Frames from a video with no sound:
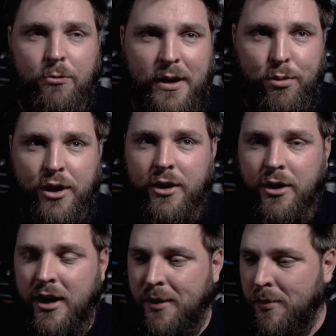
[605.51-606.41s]

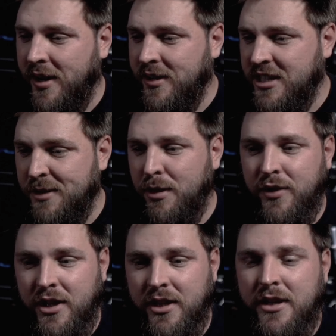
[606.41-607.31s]
rebreather and my
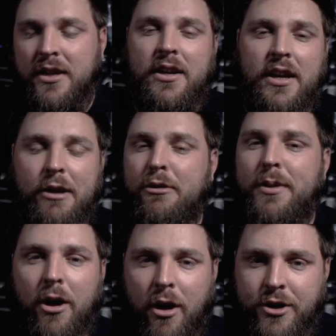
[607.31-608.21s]
DPV, it
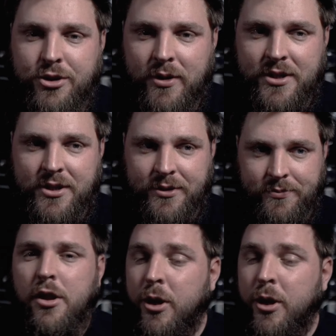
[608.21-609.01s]
would be a hard choice.